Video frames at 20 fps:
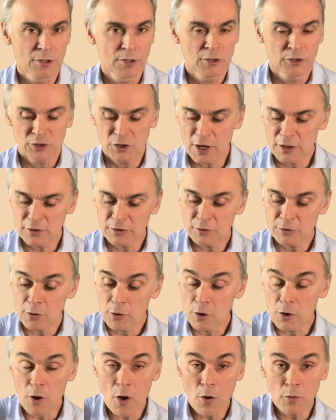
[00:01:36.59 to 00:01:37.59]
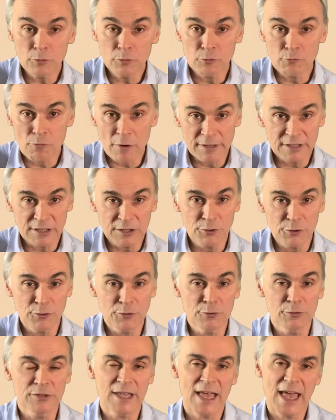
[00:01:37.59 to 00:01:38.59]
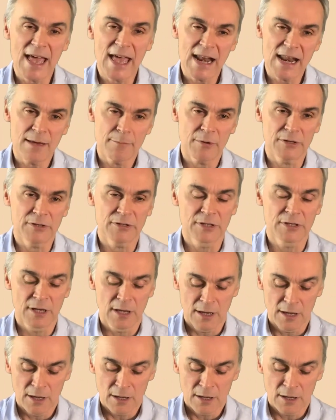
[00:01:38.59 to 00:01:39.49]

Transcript: Just load ready-to-use elements,